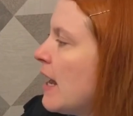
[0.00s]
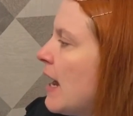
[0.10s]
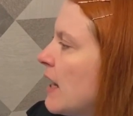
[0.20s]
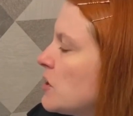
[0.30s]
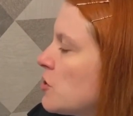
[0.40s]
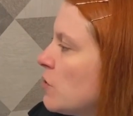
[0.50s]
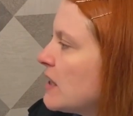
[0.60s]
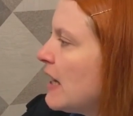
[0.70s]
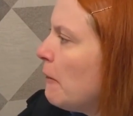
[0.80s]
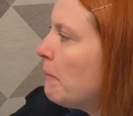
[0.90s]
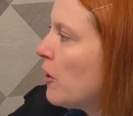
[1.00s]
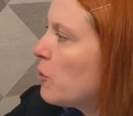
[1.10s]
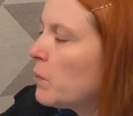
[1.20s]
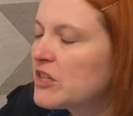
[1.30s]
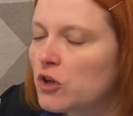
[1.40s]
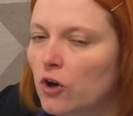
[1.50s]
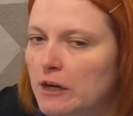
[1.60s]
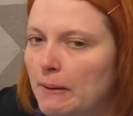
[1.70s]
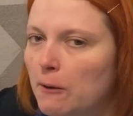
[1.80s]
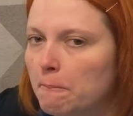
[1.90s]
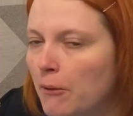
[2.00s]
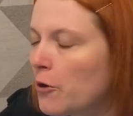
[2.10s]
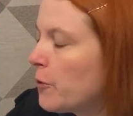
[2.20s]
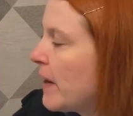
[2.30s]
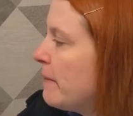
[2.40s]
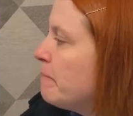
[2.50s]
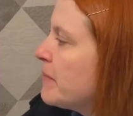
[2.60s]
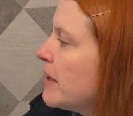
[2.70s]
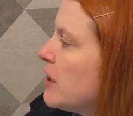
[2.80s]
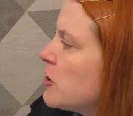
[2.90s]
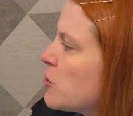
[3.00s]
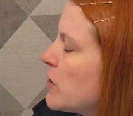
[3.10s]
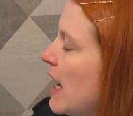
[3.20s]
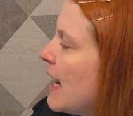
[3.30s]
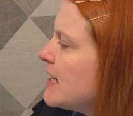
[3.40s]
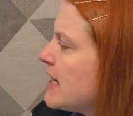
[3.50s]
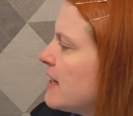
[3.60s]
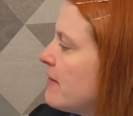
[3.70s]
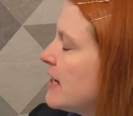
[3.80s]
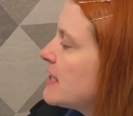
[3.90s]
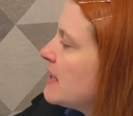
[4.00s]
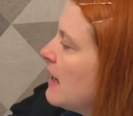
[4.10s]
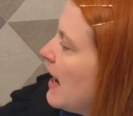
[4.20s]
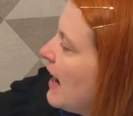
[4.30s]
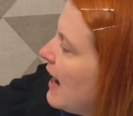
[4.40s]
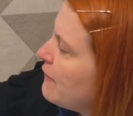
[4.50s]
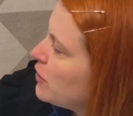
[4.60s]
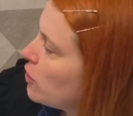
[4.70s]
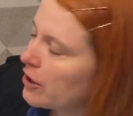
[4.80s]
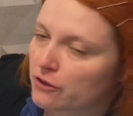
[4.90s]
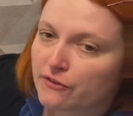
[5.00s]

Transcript: And so at that point, we talk about borrowing. So the idea is, I haven't got enough